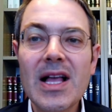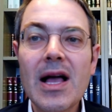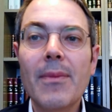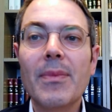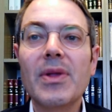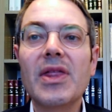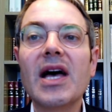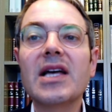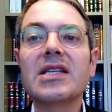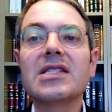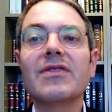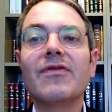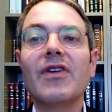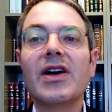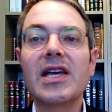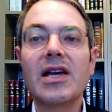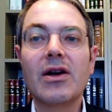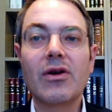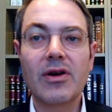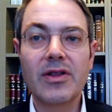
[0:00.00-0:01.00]
But that's the
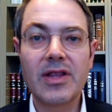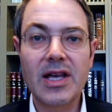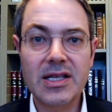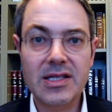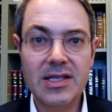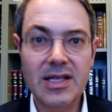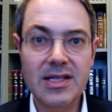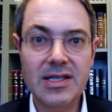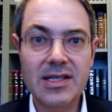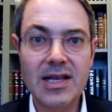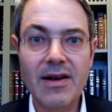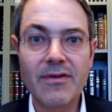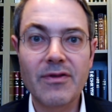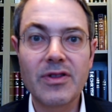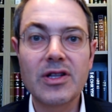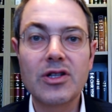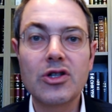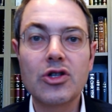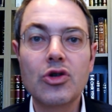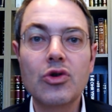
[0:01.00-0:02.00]
VaYikrah and that's the Tzav.
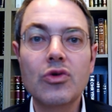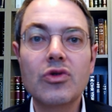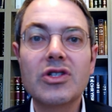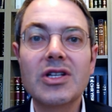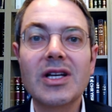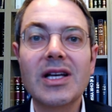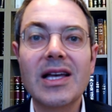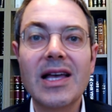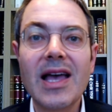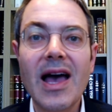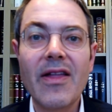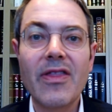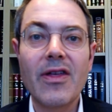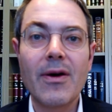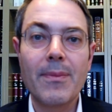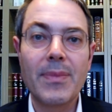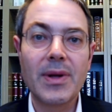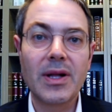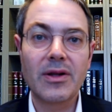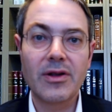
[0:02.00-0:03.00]
The two together
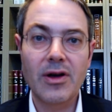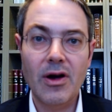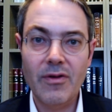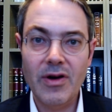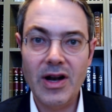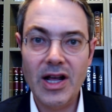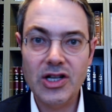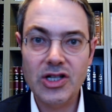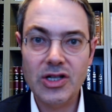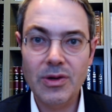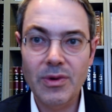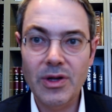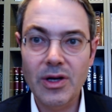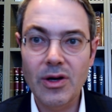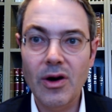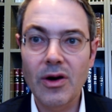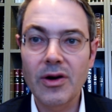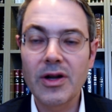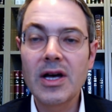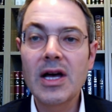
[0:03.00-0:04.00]
build our relationship with
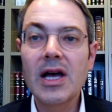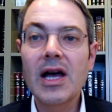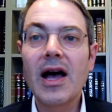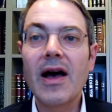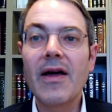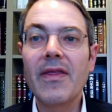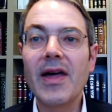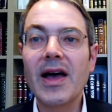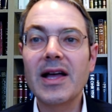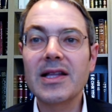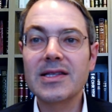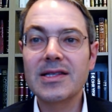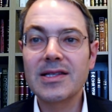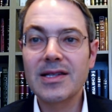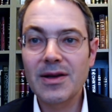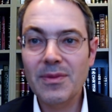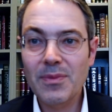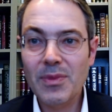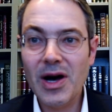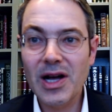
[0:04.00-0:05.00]
God. And that's
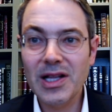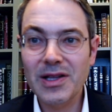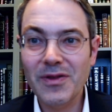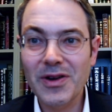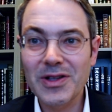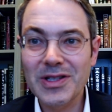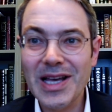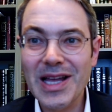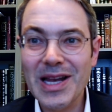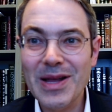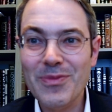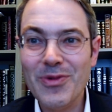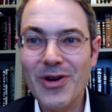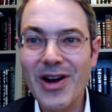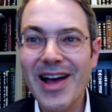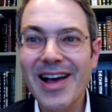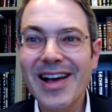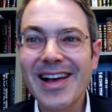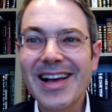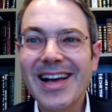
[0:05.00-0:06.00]
part of our daily
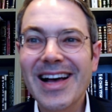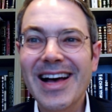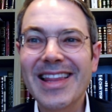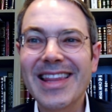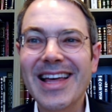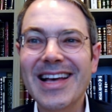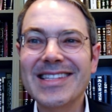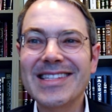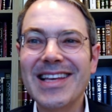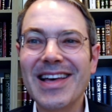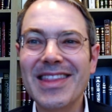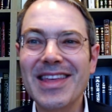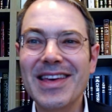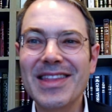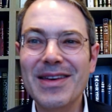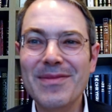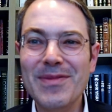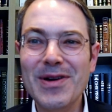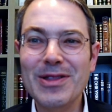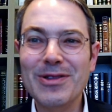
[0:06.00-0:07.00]
prayer. And that's how
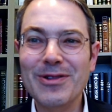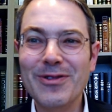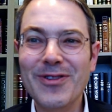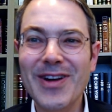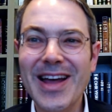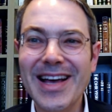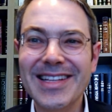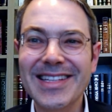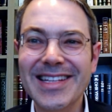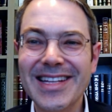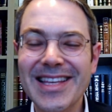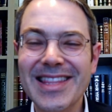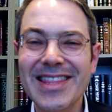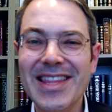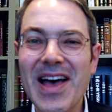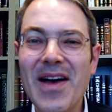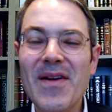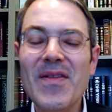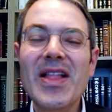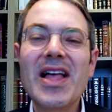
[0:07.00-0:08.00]
they're both reflected in
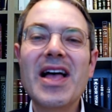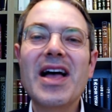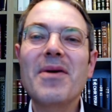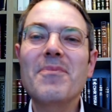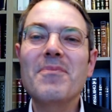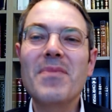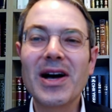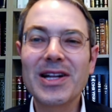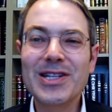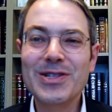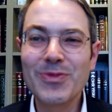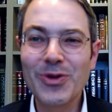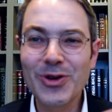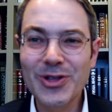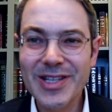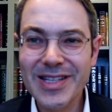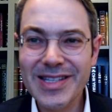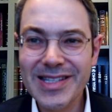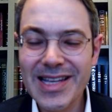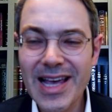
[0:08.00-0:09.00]
there. Much more
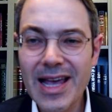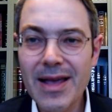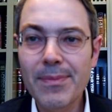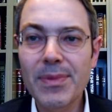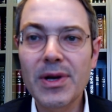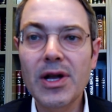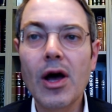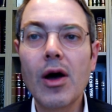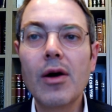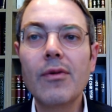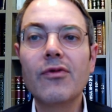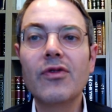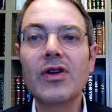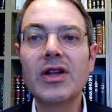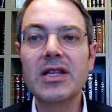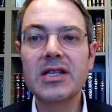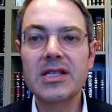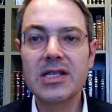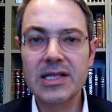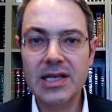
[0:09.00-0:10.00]
to say, but hopefully
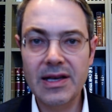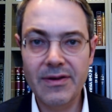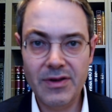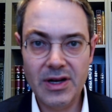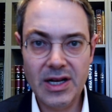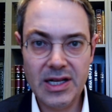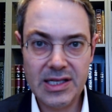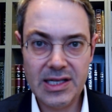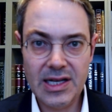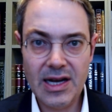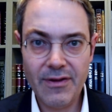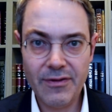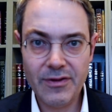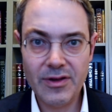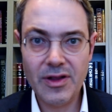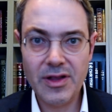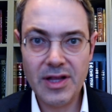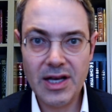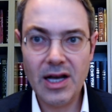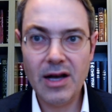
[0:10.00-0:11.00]
this has given us enough
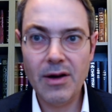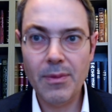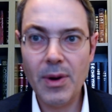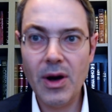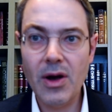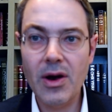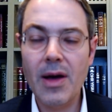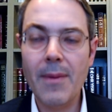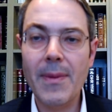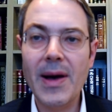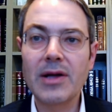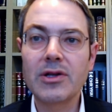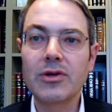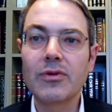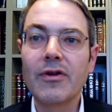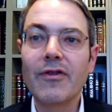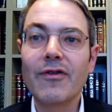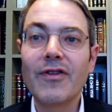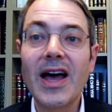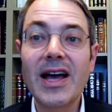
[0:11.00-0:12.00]
to think about and
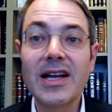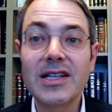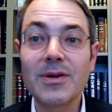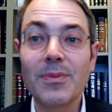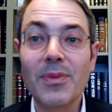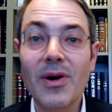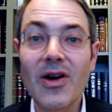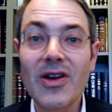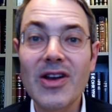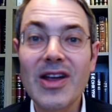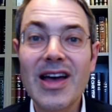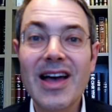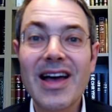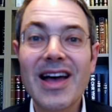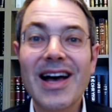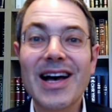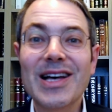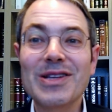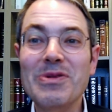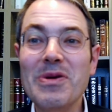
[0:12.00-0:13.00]
reflect upon
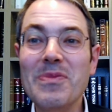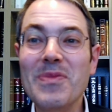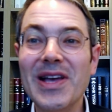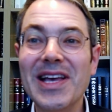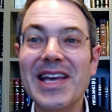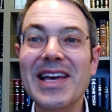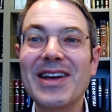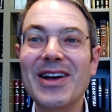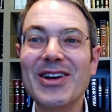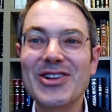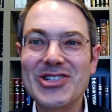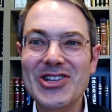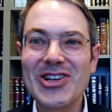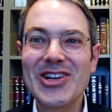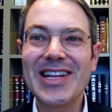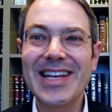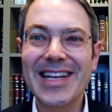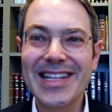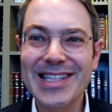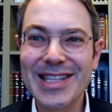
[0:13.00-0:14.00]
as we begin our
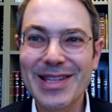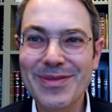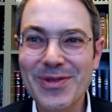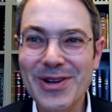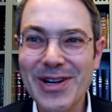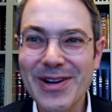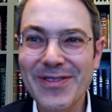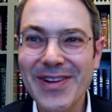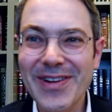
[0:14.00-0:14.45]
journey into the book of